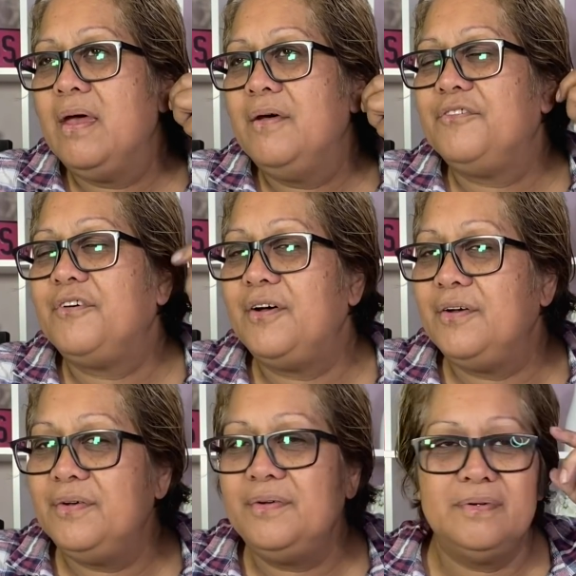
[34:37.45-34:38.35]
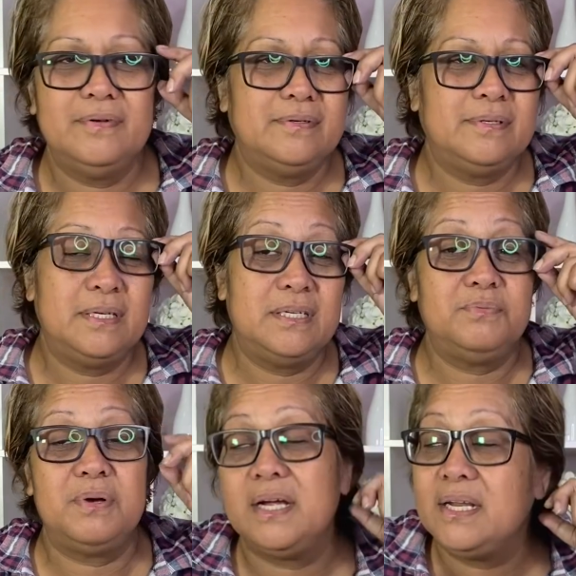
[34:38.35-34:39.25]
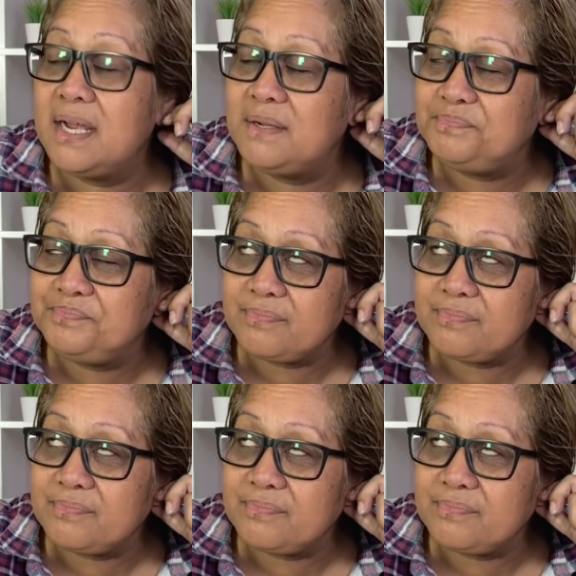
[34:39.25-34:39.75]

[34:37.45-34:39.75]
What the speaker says: So this is what I've done.